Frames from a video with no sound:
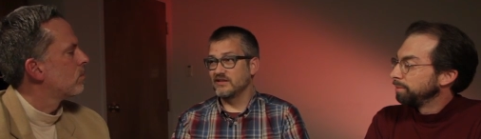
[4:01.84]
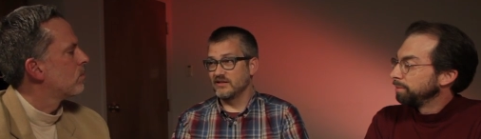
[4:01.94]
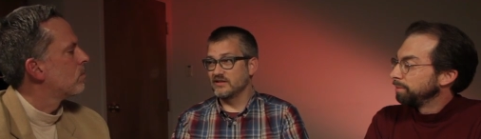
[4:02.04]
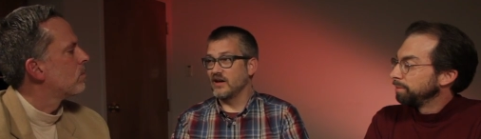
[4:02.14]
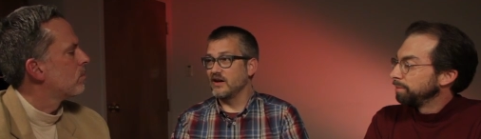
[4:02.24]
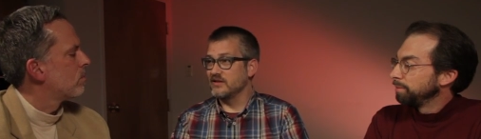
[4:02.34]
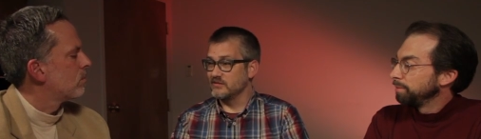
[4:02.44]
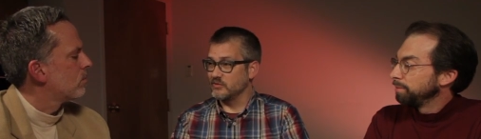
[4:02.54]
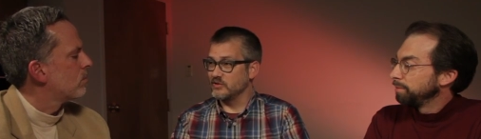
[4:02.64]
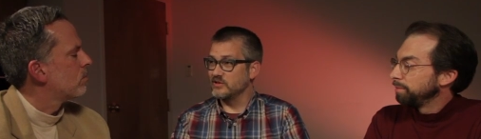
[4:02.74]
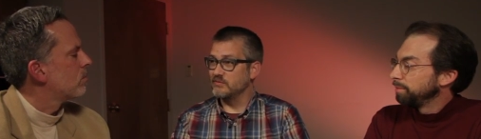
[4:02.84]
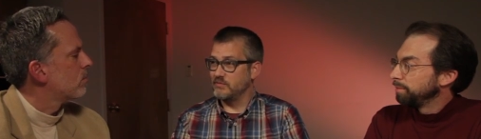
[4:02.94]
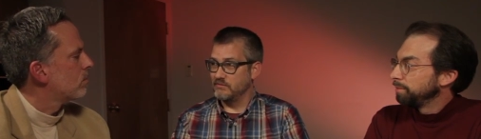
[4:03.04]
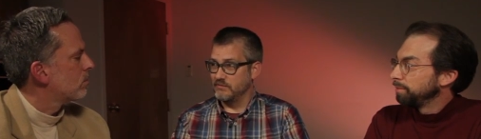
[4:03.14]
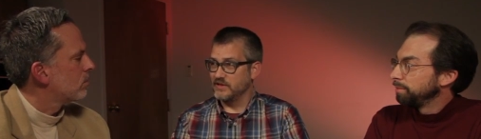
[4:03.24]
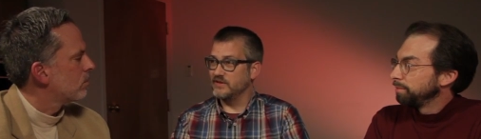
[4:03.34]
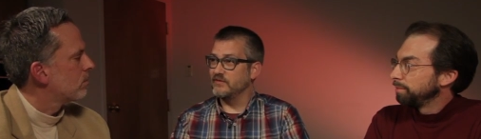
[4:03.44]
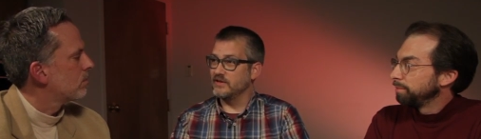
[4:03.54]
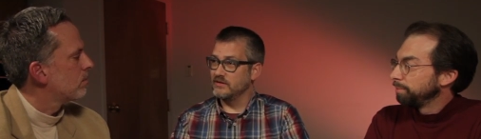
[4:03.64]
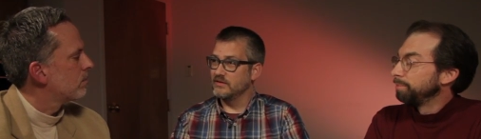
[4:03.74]
Speaker 1: it's this
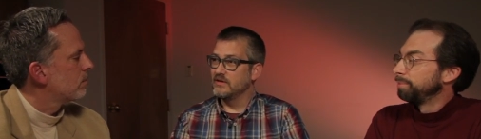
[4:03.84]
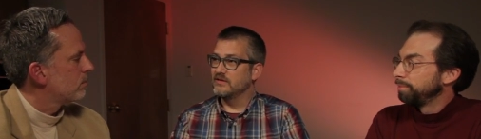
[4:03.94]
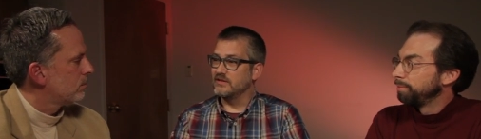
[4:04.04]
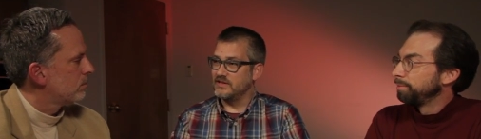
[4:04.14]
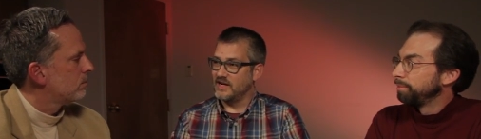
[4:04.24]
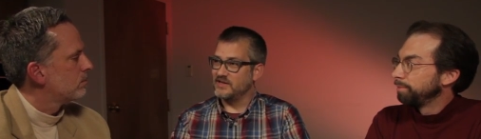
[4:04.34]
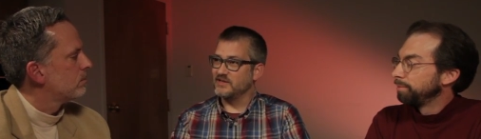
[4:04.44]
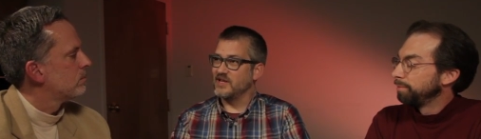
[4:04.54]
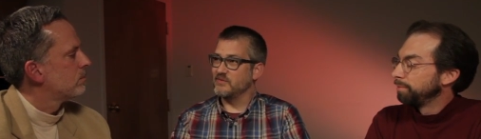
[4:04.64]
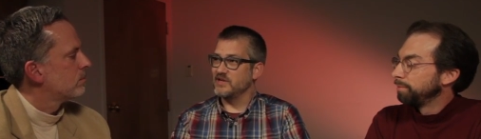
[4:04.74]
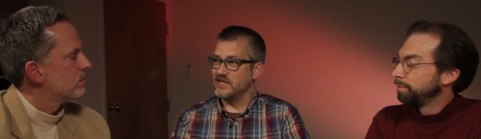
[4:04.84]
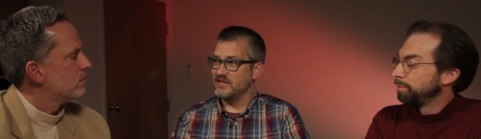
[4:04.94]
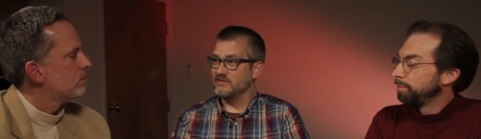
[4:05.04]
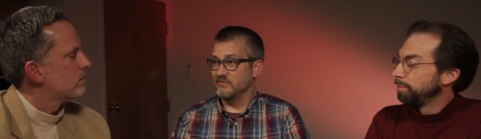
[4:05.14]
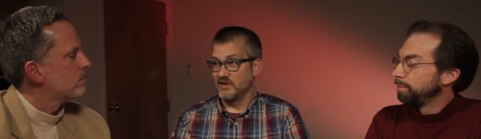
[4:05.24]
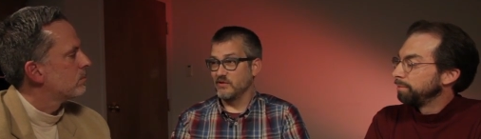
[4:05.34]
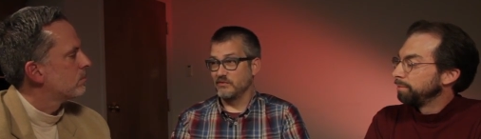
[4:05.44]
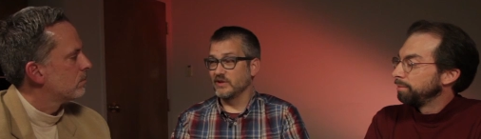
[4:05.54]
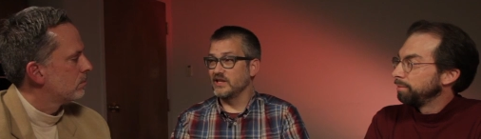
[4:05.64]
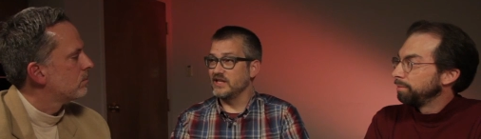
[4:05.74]
isomer-specific detection that we
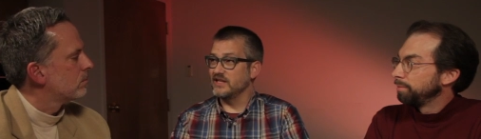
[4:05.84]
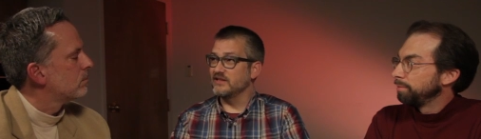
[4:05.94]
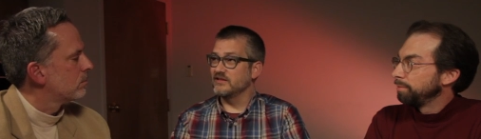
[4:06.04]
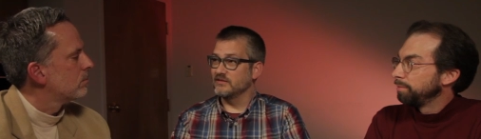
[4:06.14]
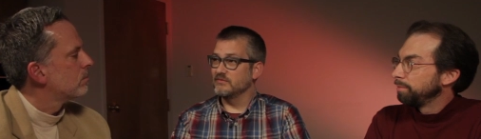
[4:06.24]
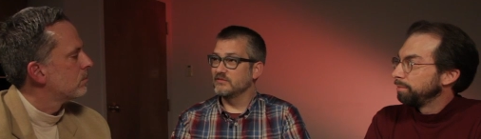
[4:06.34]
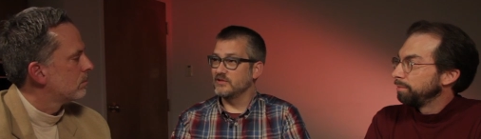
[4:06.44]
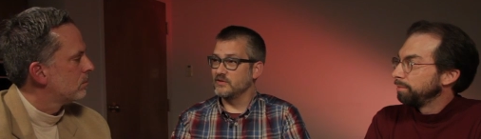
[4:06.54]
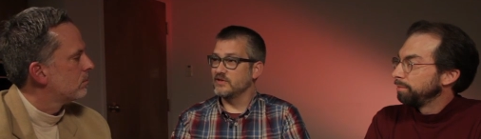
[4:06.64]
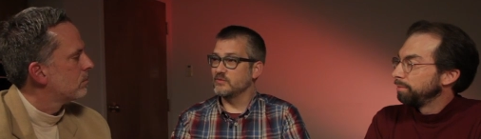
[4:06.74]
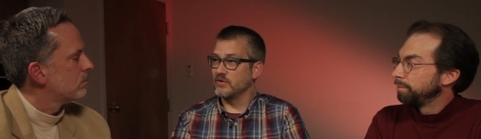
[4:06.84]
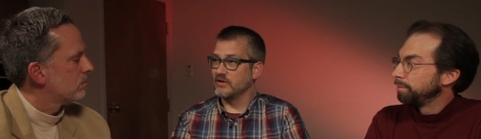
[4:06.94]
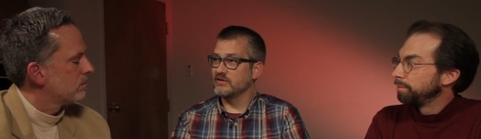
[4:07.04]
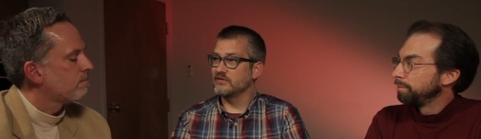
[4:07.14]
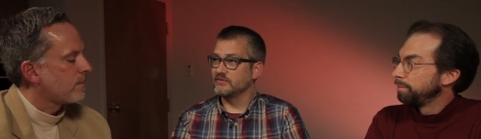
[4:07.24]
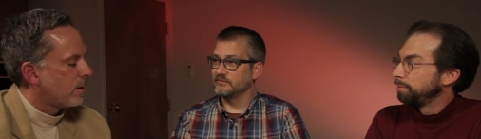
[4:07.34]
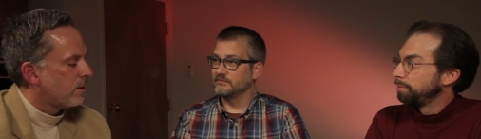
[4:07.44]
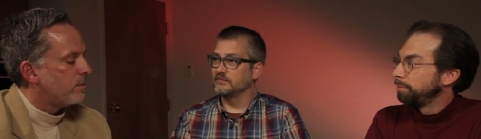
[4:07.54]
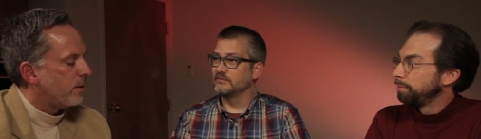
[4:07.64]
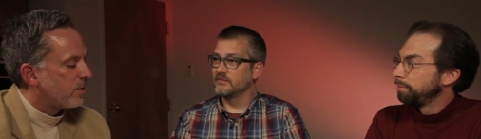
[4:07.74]
really needed to do this work.
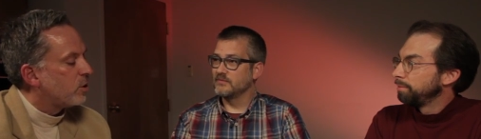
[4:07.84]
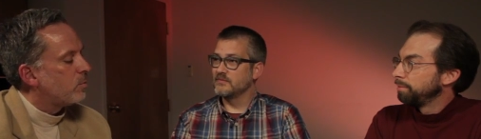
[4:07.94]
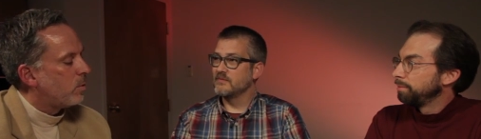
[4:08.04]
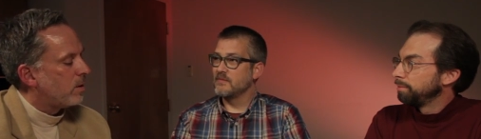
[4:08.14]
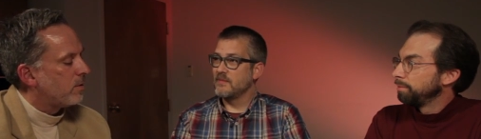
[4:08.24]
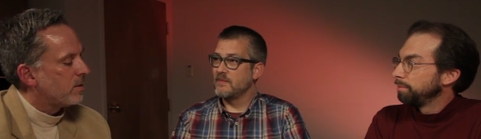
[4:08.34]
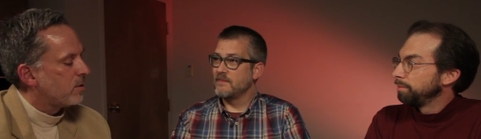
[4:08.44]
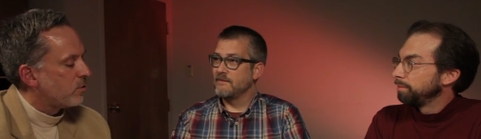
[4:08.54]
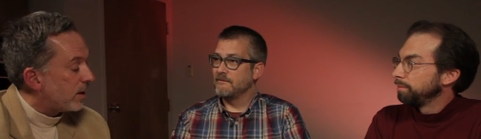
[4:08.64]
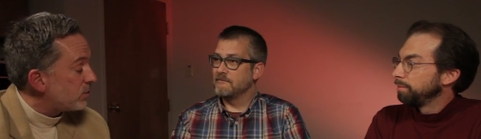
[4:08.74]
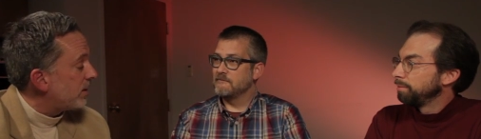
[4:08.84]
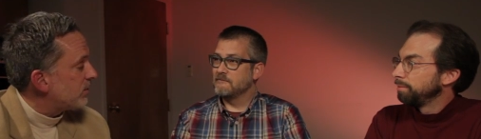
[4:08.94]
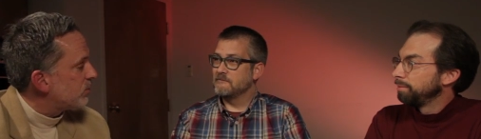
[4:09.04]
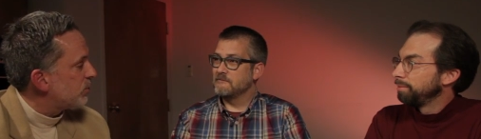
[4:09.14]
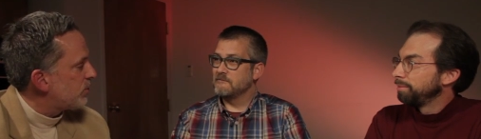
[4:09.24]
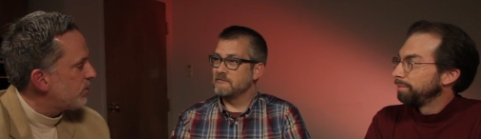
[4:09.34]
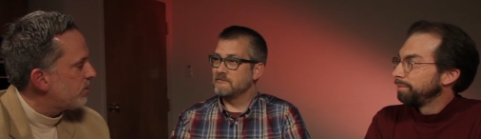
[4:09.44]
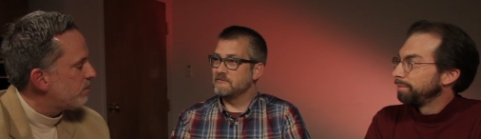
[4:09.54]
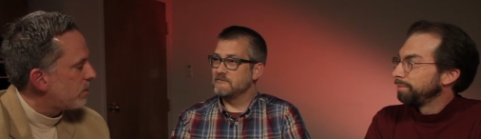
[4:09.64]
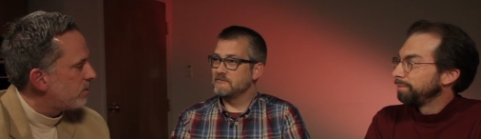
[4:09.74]
Speaker 2: Very good. Well, congratulations to
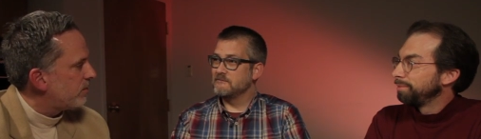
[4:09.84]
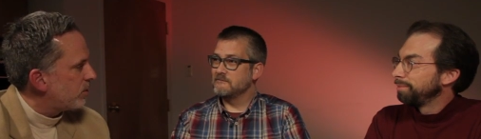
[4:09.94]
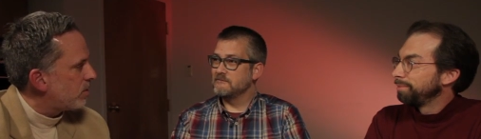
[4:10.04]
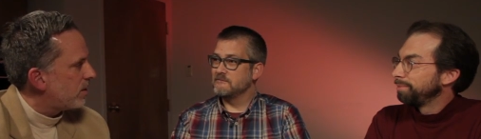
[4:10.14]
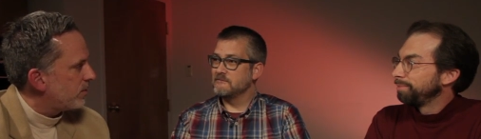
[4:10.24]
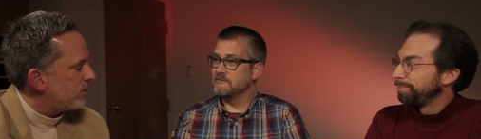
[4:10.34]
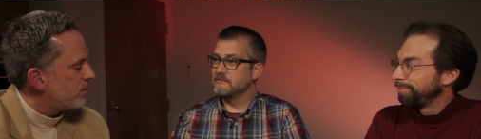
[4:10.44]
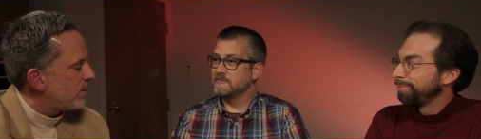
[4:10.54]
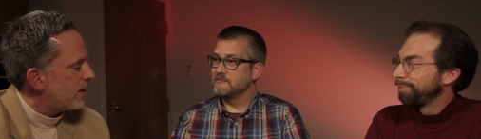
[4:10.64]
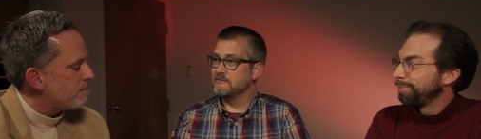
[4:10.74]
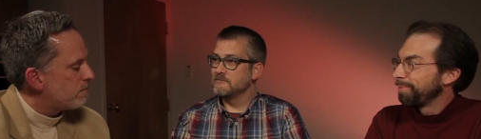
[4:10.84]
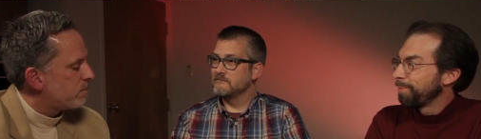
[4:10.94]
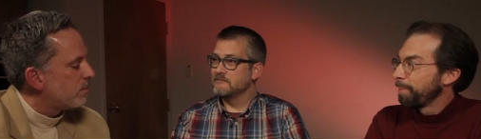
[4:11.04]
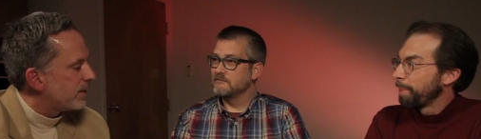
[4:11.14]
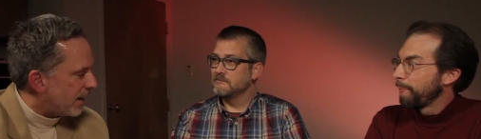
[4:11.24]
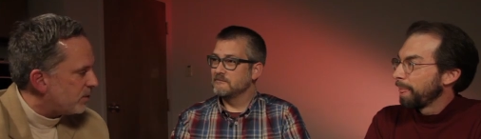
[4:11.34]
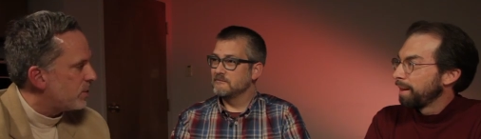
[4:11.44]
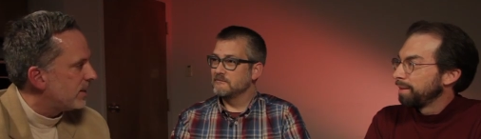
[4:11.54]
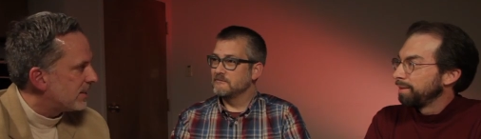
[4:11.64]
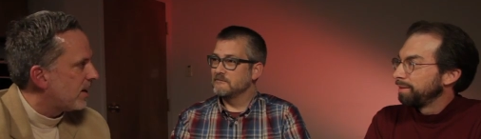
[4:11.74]
the both of you on your
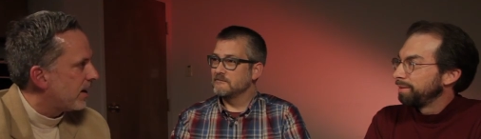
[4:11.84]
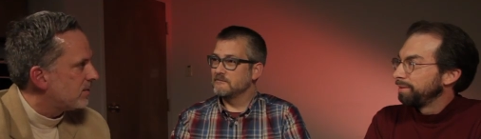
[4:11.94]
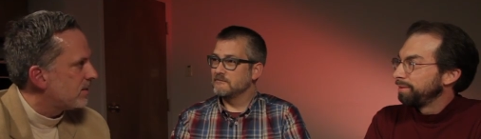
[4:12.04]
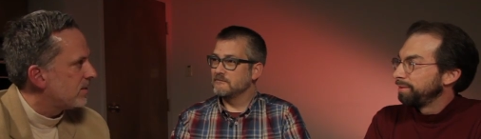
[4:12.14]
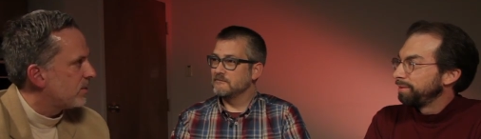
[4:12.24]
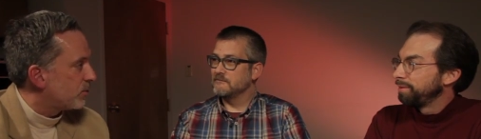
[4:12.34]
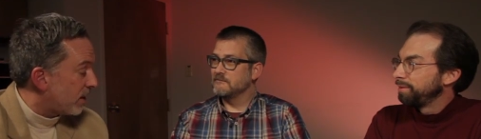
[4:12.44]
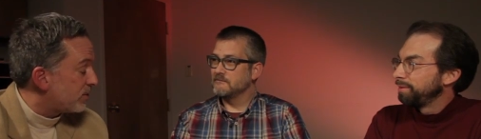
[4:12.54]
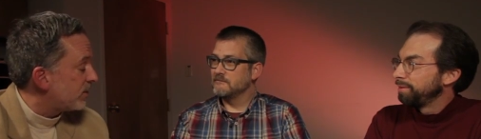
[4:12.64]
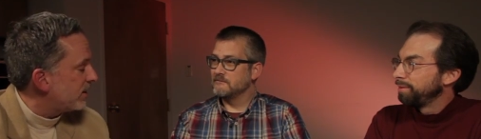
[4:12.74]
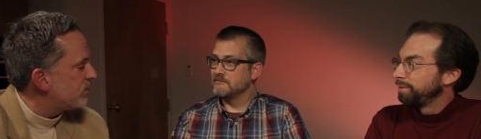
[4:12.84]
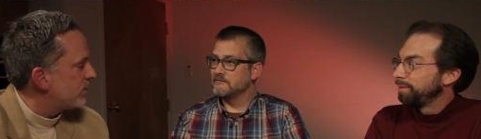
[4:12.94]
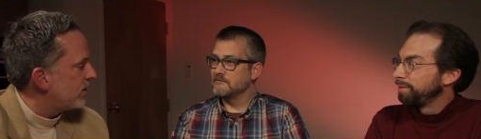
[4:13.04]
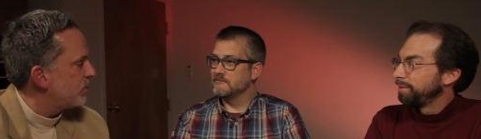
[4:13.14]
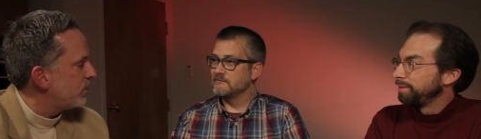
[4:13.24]
publication in Science, and congratulations on your